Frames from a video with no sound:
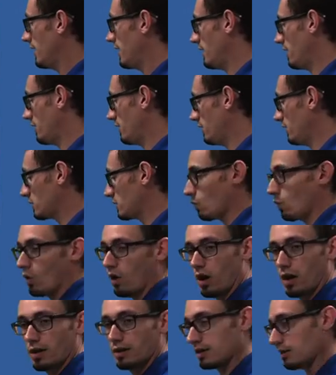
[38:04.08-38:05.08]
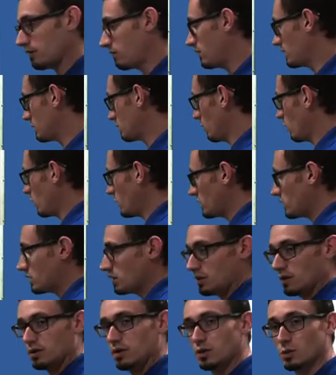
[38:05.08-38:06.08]
this want of this
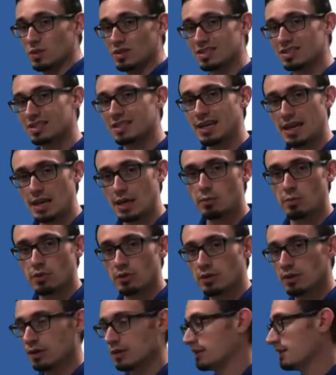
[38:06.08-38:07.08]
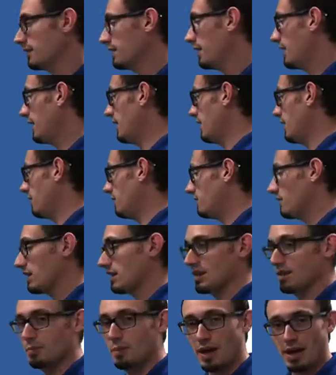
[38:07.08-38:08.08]
moisture to escape via
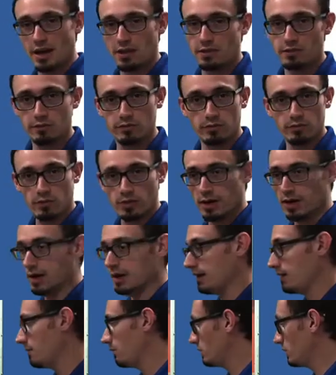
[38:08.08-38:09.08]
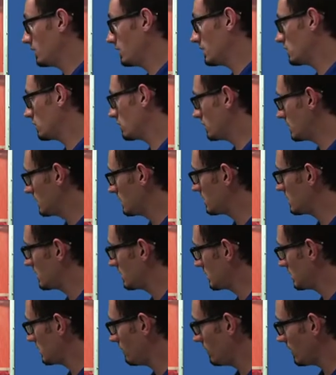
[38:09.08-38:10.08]
the path of least resistance
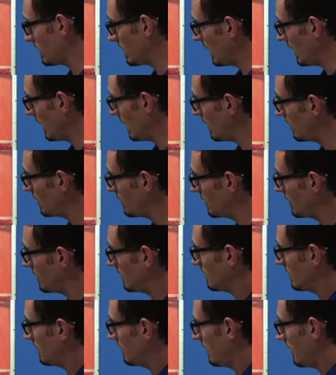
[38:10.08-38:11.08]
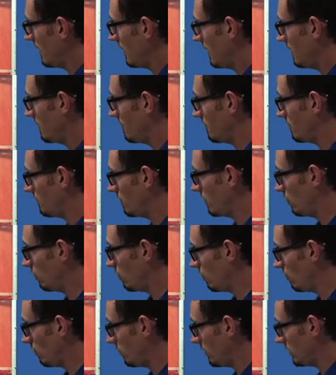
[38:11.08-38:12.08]
if it can. But
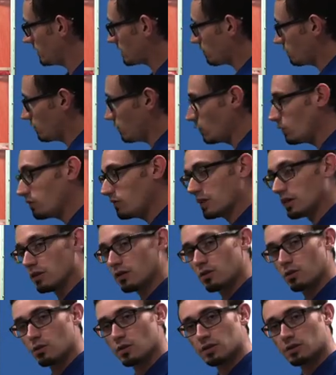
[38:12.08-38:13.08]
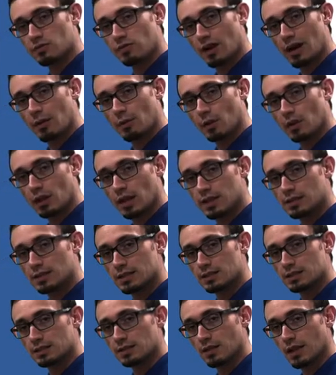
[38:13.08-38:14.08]
it's moving through this fiberglass
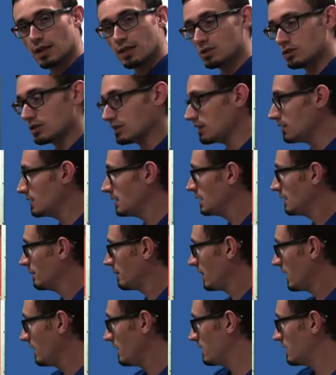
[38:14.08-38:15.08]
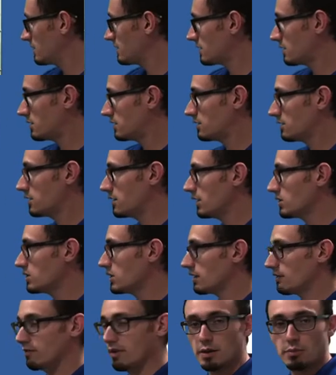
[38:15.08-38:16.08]
insulation, and then it's touching a
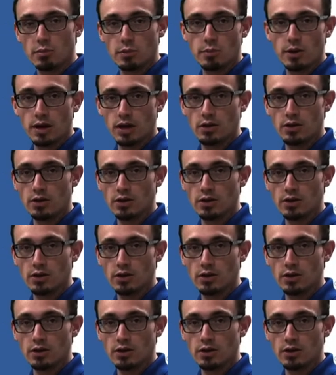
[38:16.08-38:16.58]
vapor barrier.